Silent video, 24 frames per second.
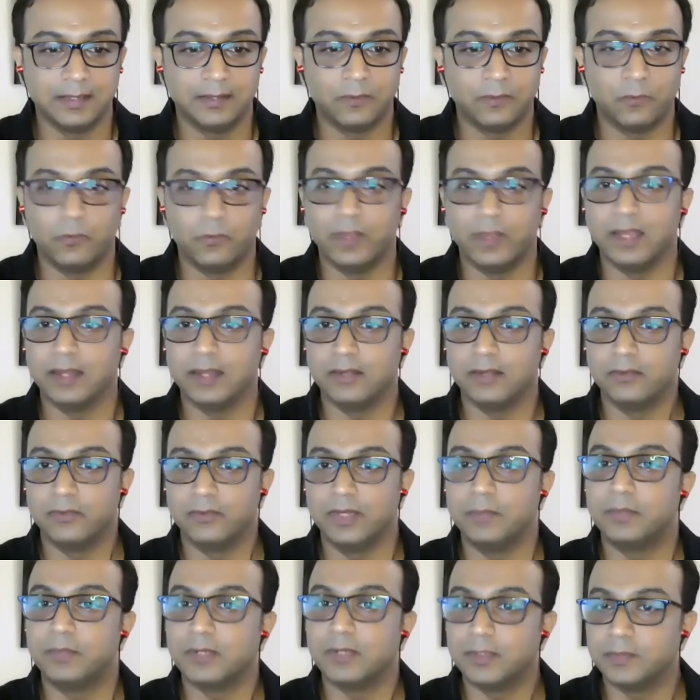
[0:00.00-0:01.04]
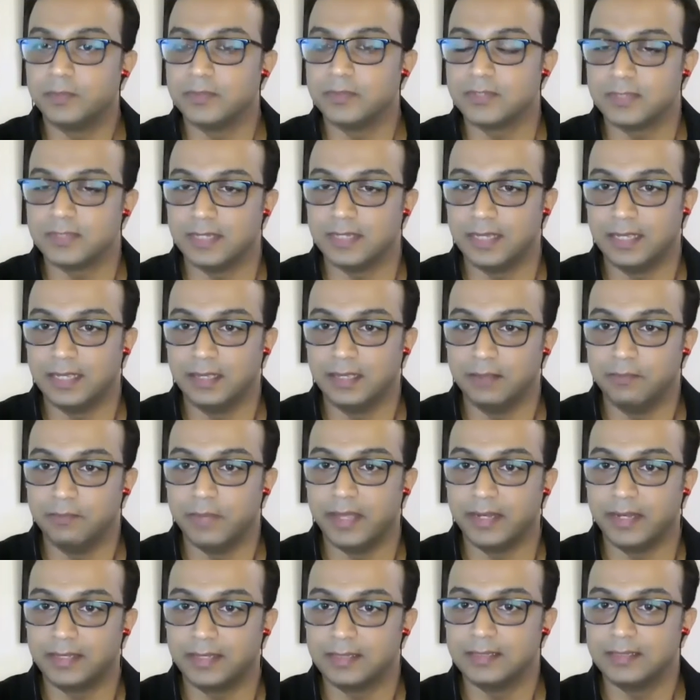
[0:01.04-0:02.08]
where repurposing
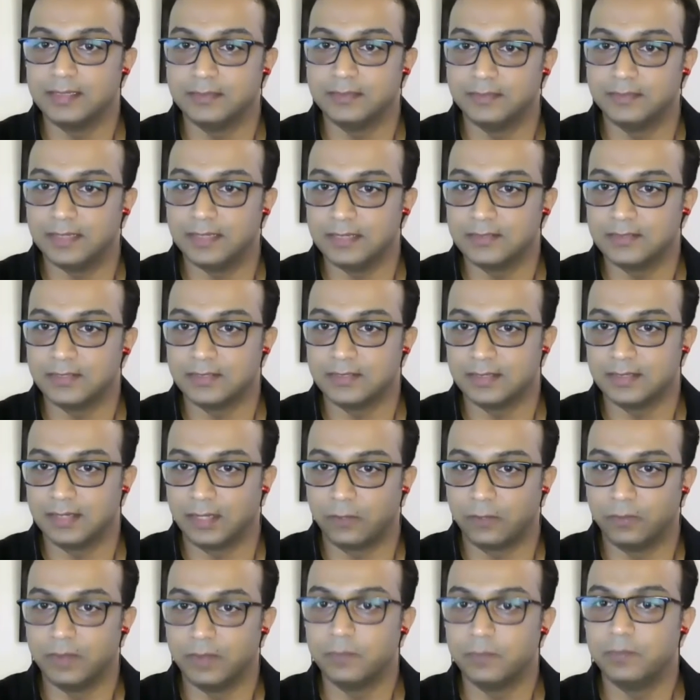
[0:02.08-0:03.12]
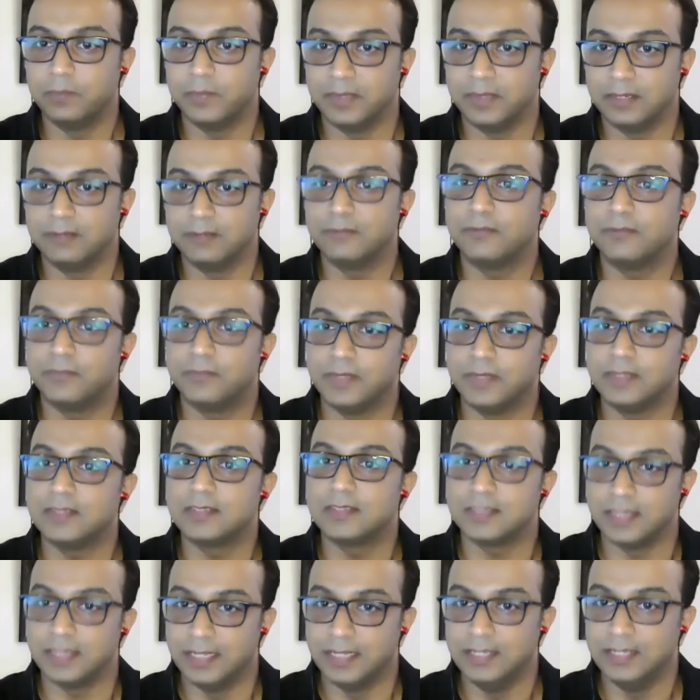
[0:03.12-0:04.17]
medical devices and equipment
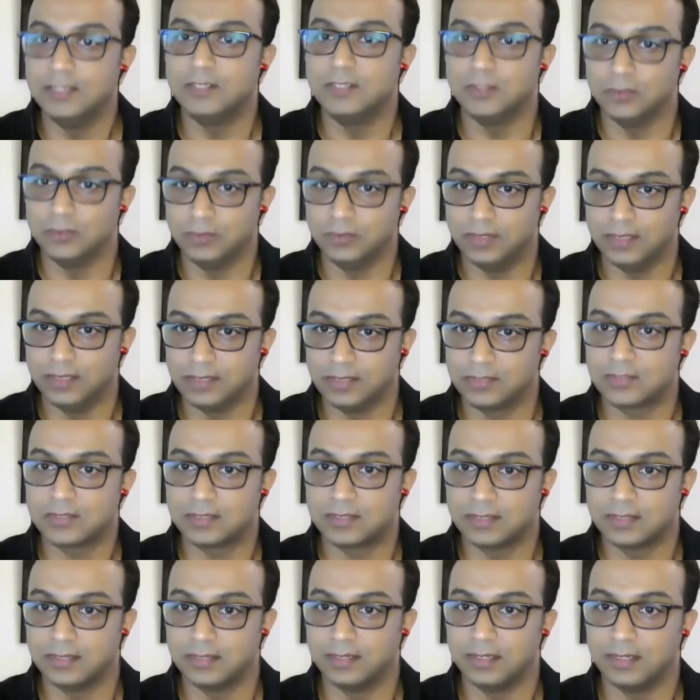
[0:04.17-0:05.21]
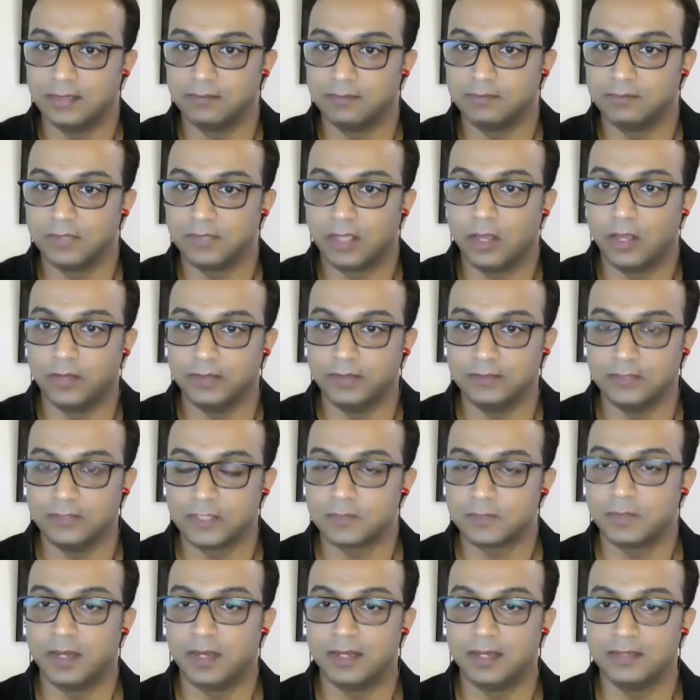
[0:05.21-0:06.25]
fits into this COVID
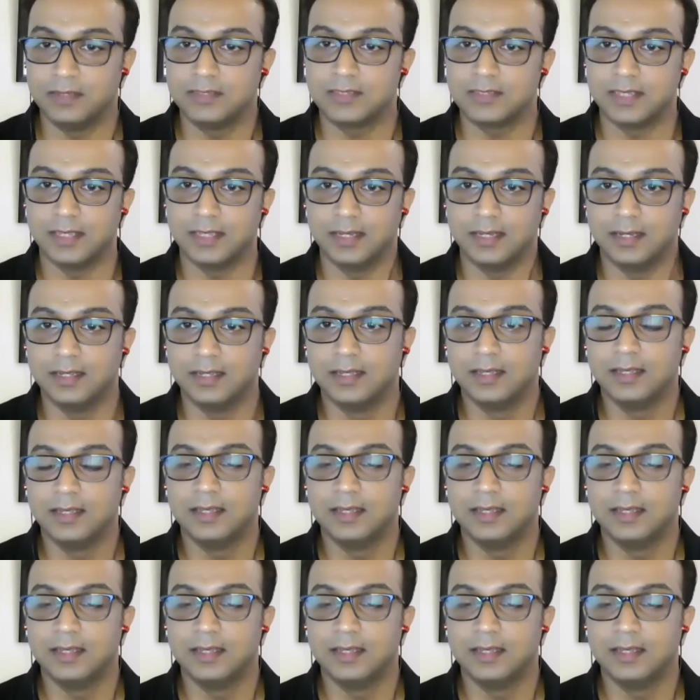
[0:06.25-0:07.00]
response, and